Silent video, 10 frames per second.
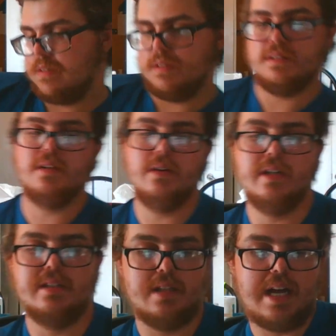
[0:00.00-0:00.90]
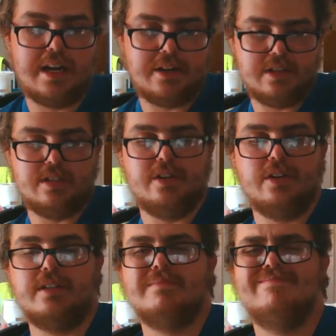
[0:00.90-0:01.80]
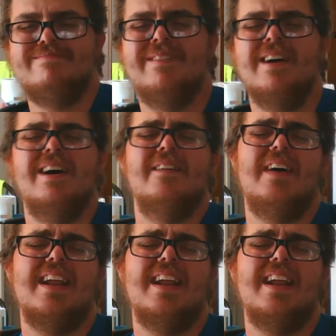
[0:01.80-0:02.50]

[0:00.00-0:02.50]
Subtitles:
So does ladder. Why